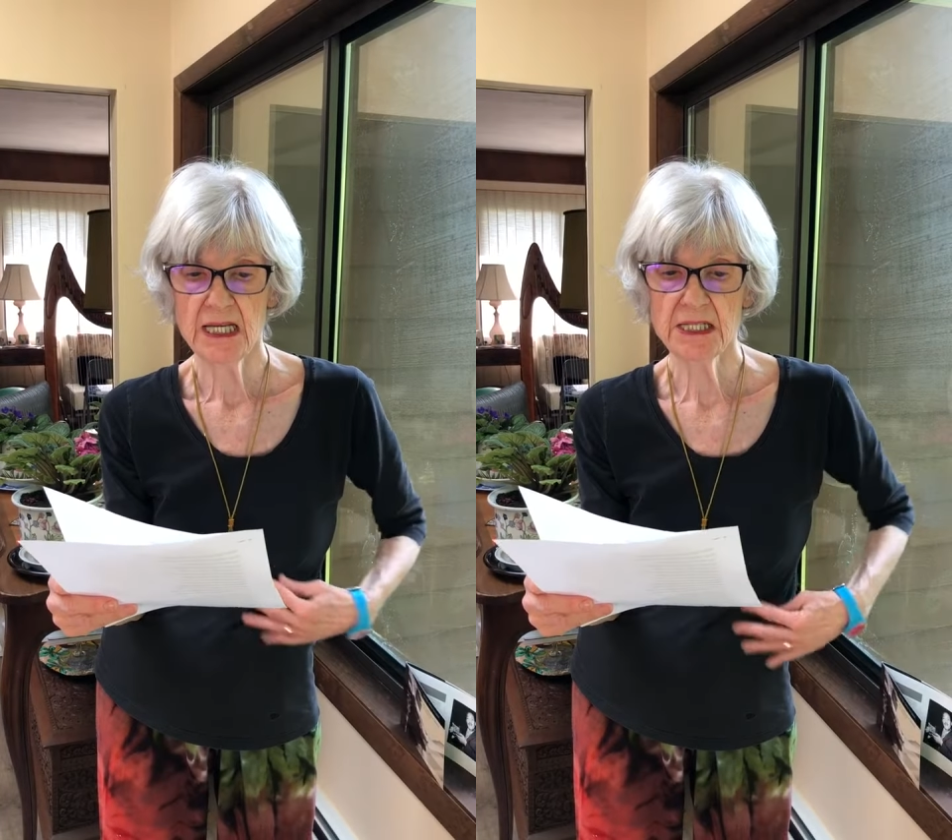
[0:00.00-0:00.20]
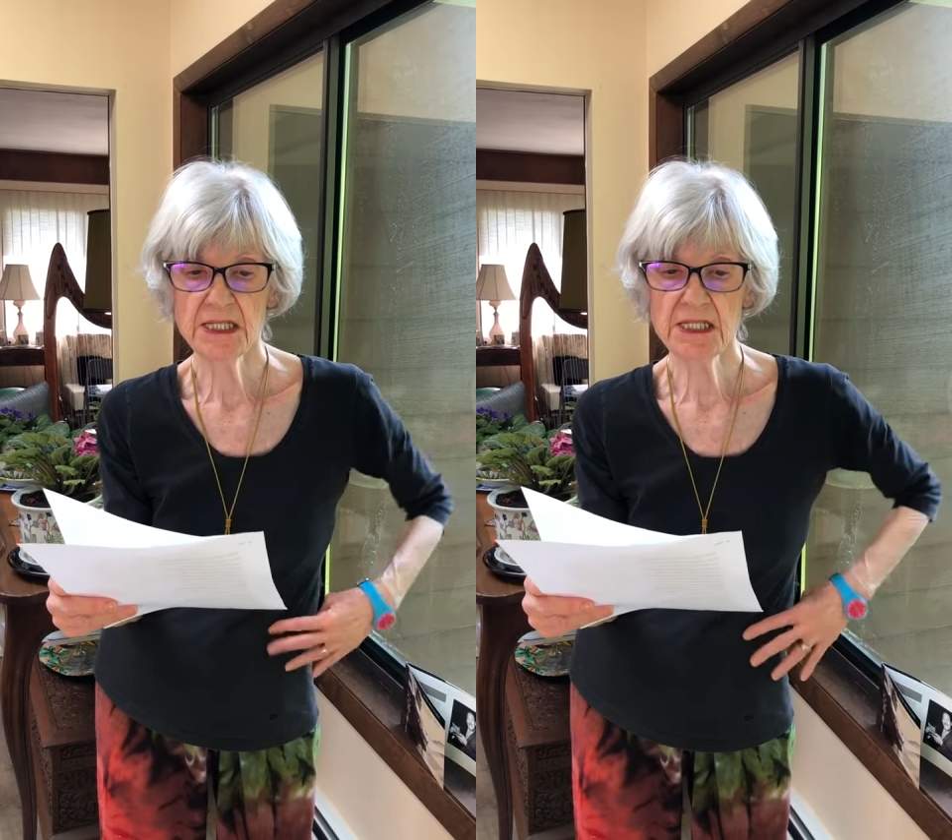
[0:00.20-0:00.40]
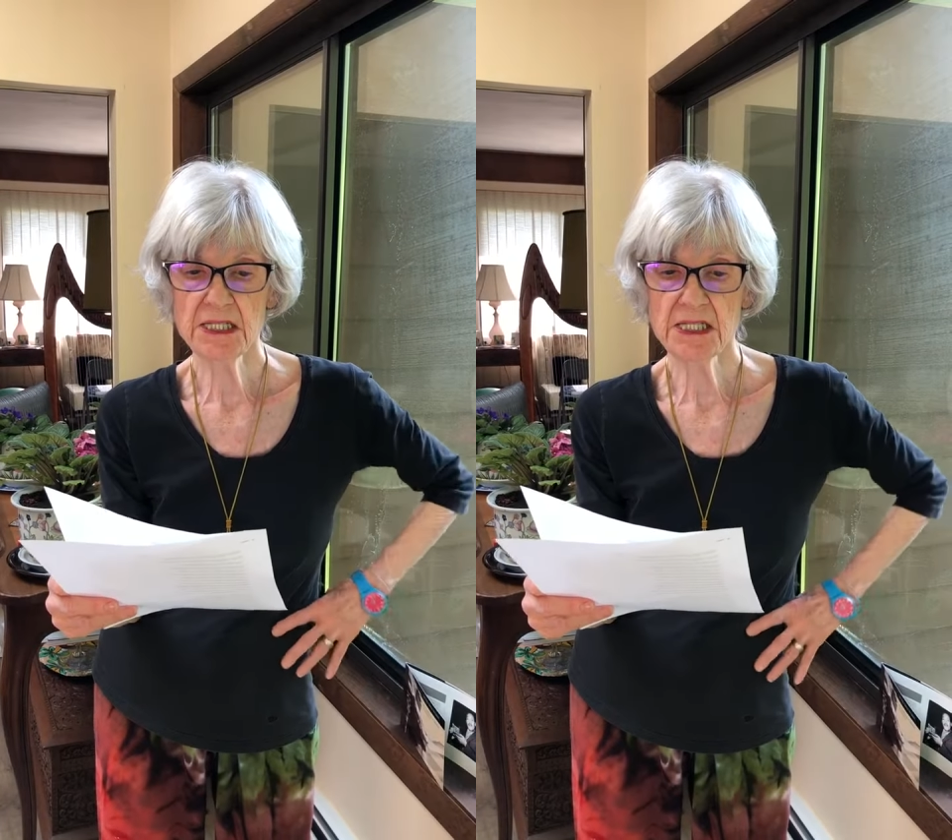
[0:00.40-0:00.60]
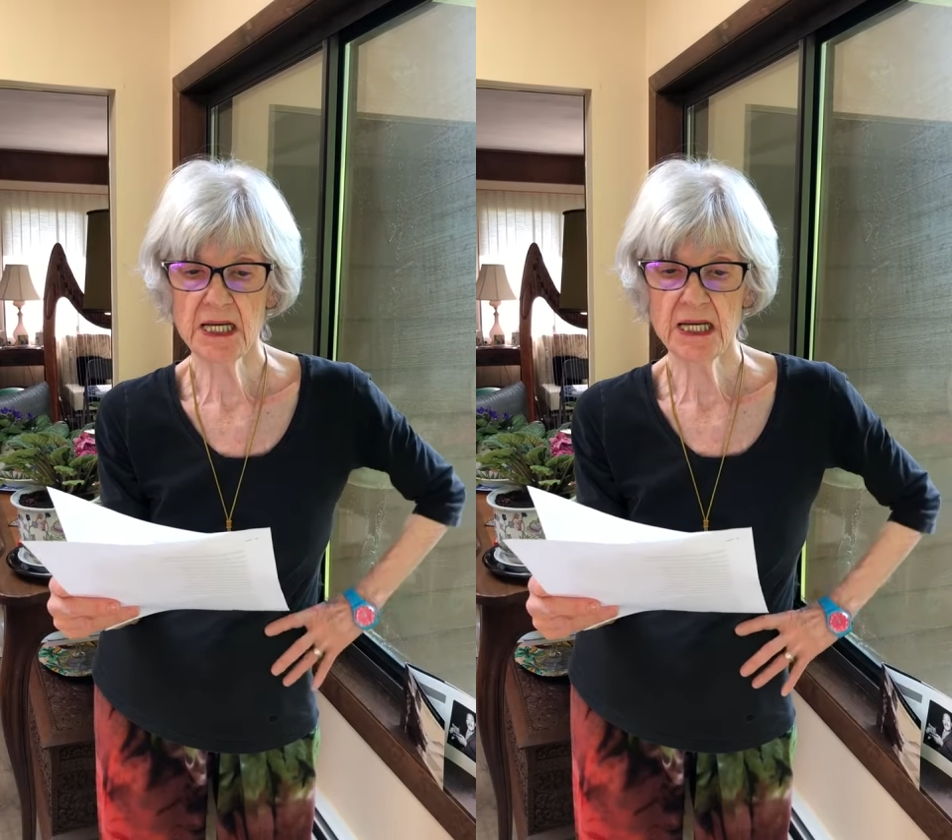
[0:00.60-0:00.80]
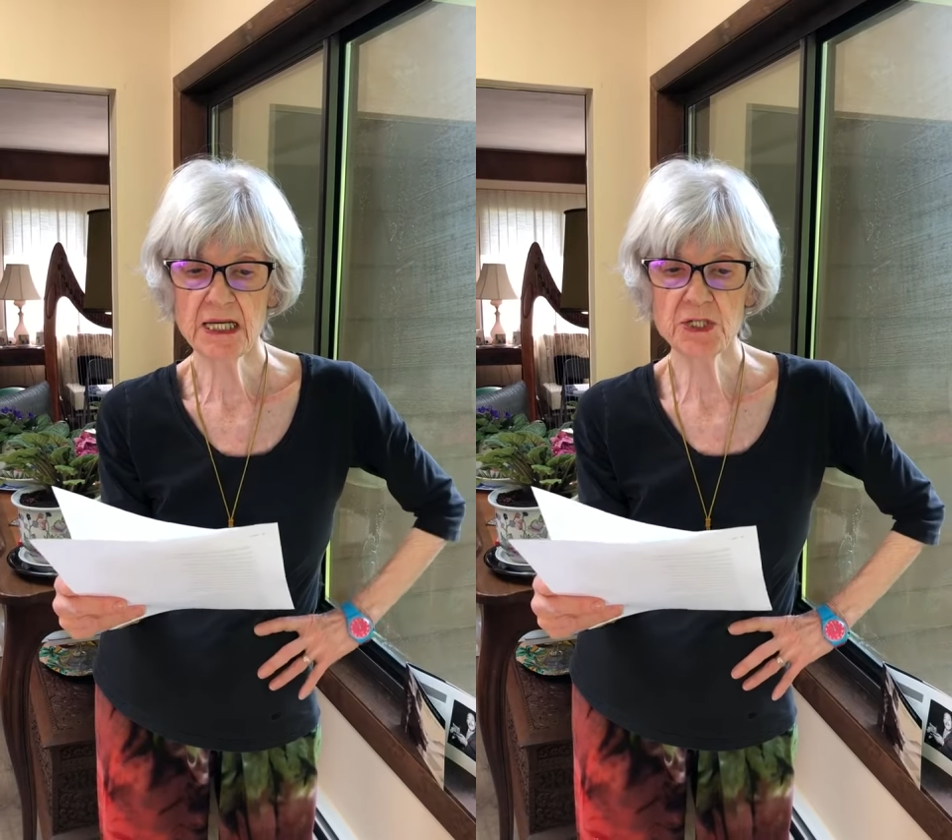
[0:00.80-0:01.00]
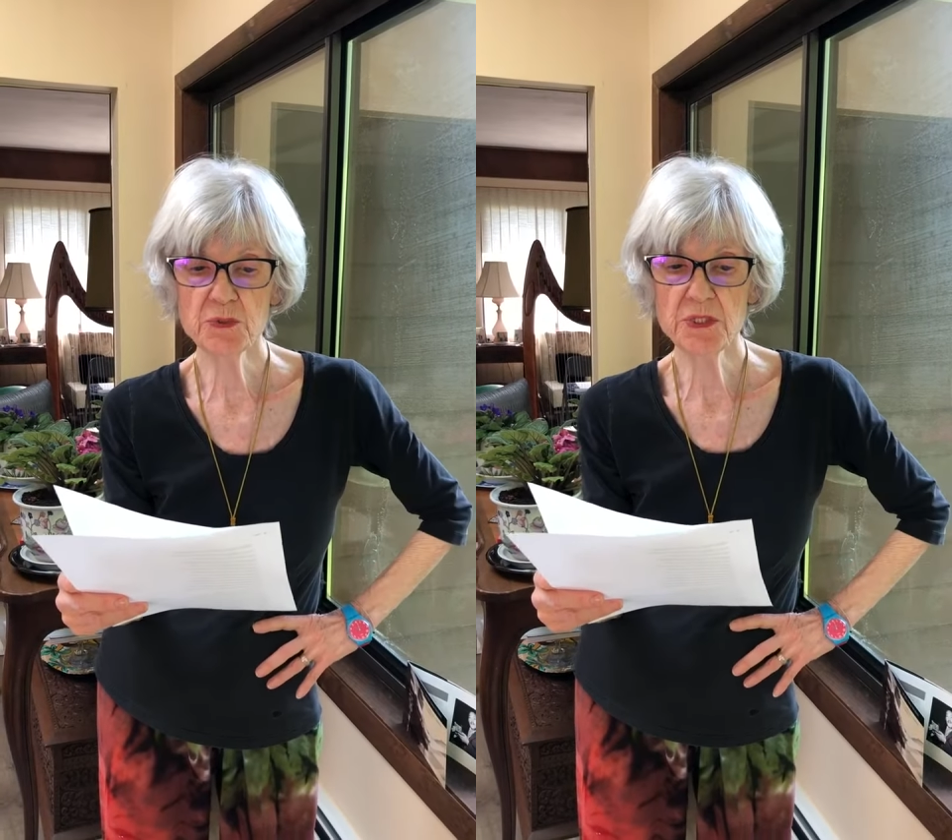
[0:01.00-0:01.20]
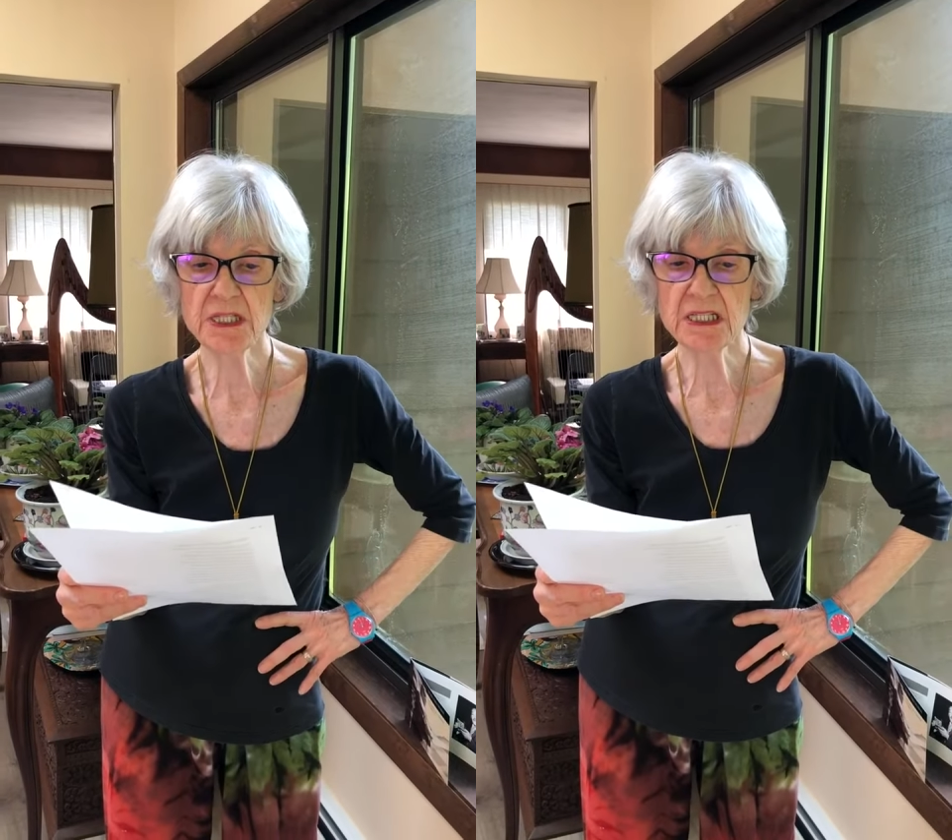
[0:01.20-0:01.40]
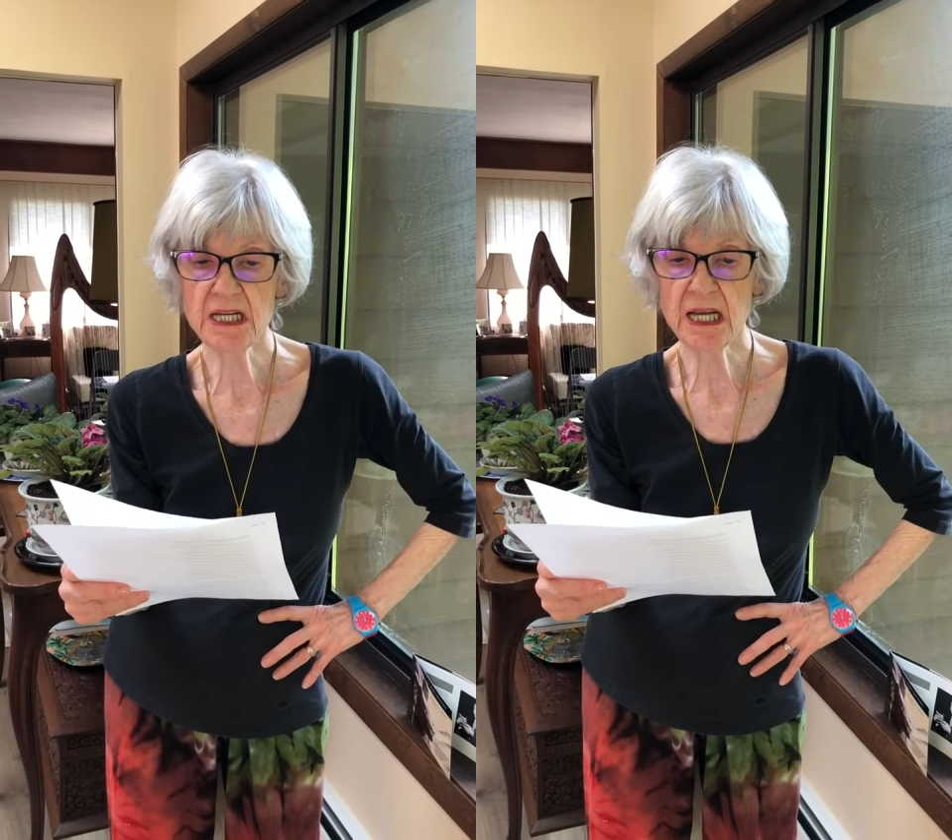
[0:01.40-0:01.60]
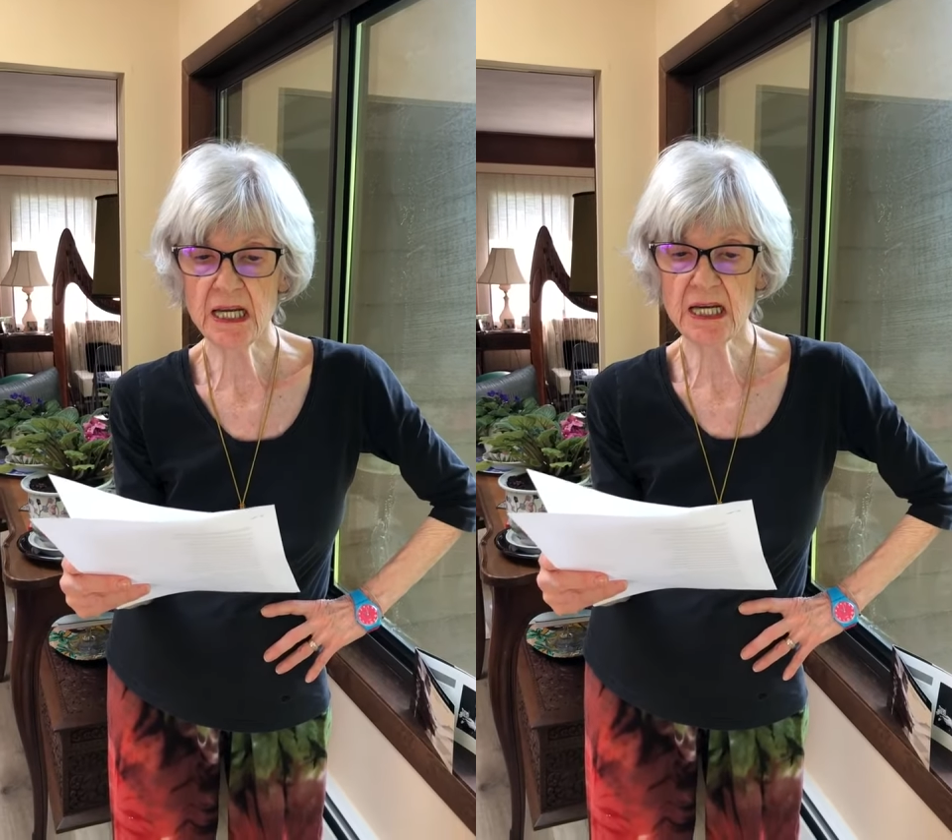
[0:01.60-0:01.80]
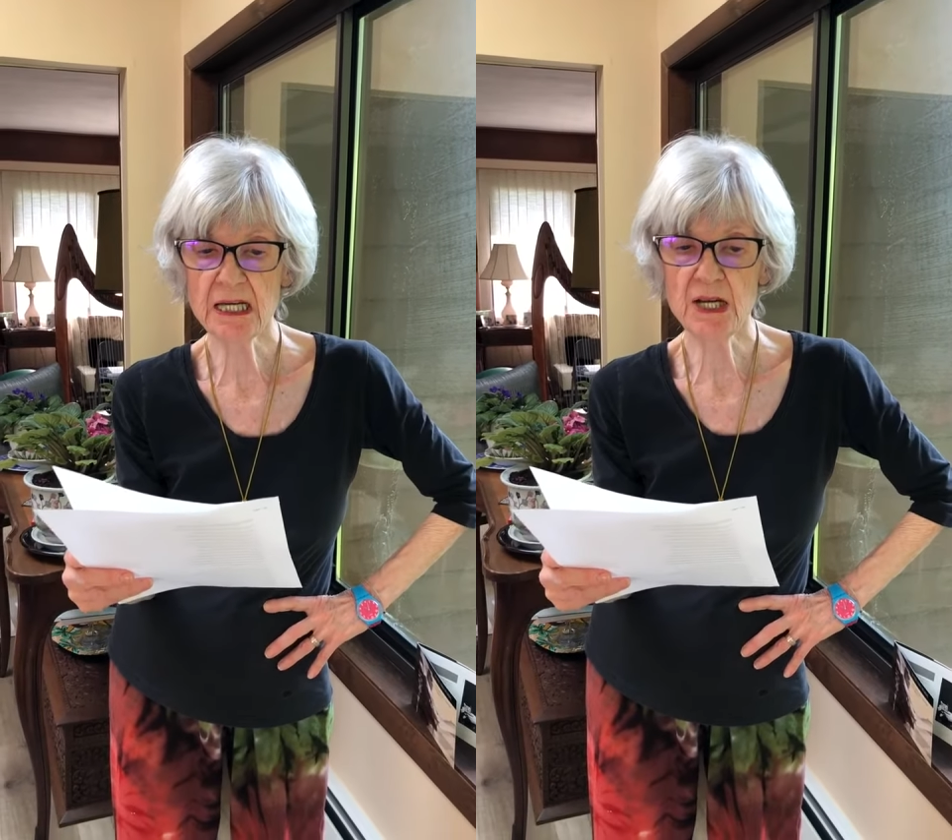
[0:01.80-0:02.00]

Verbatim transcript: It's insane to detain